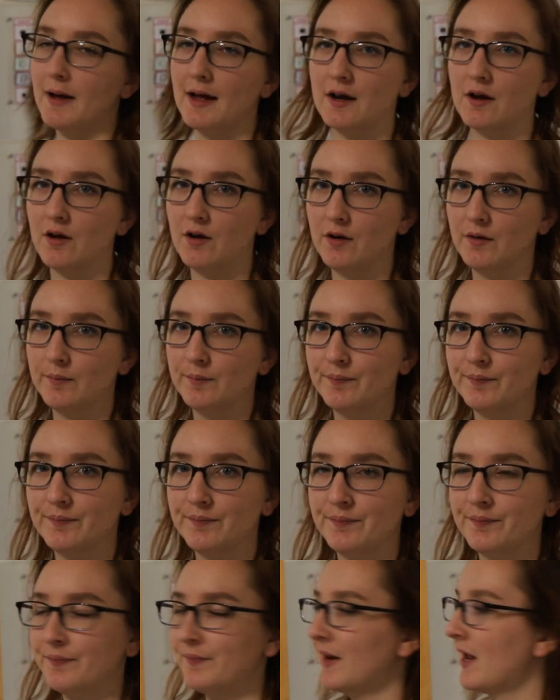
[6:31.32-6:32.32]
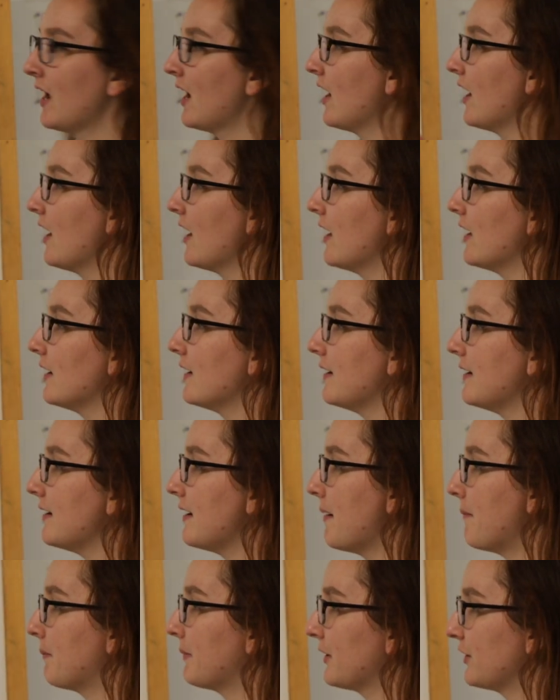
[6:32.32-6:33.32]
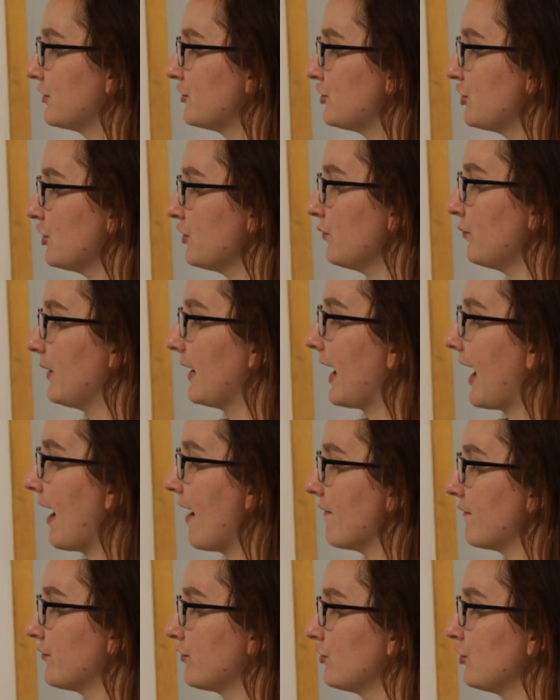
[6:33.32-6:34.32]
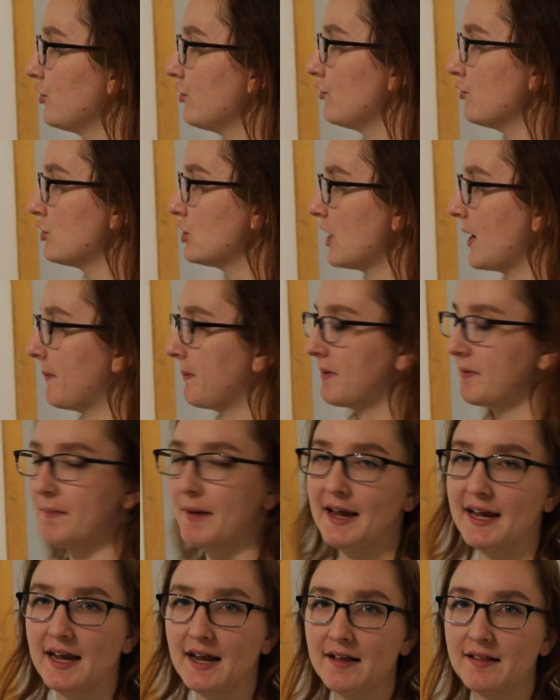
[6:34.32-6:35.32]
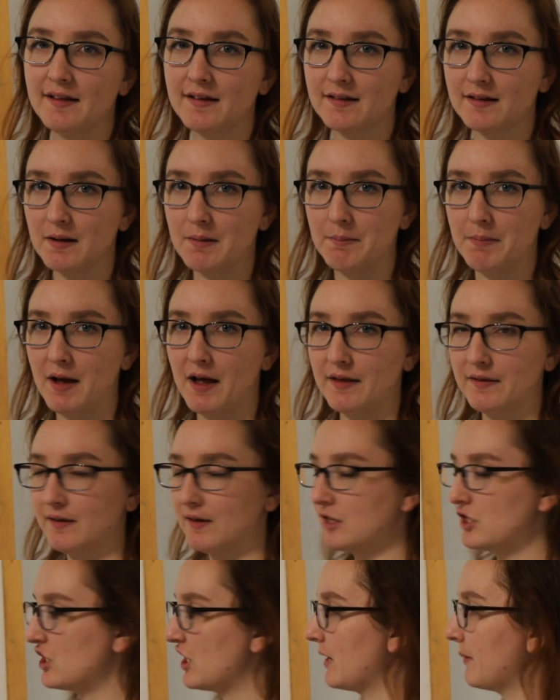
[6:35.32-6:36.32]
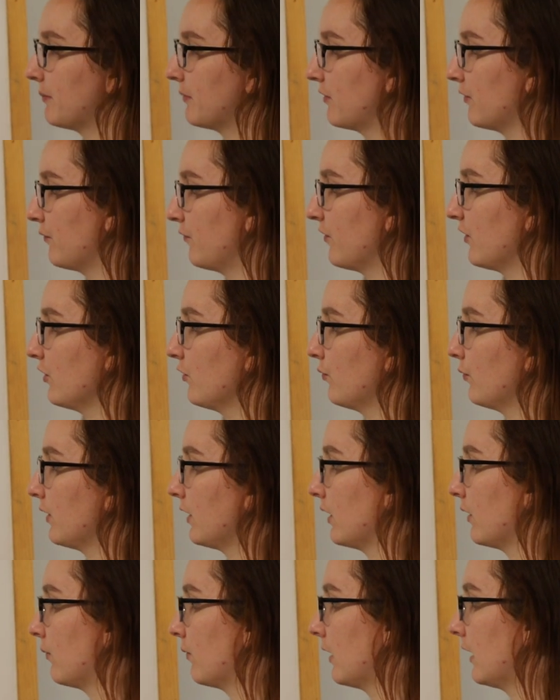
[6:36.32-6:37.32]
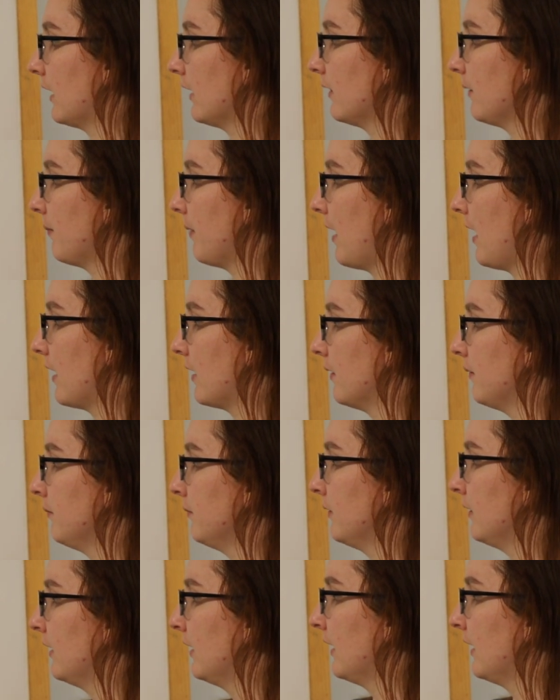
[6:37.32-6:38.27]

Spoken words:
at all. Number 2, we have 2 shapes making this composite shape. So first we're going to work at the bottom.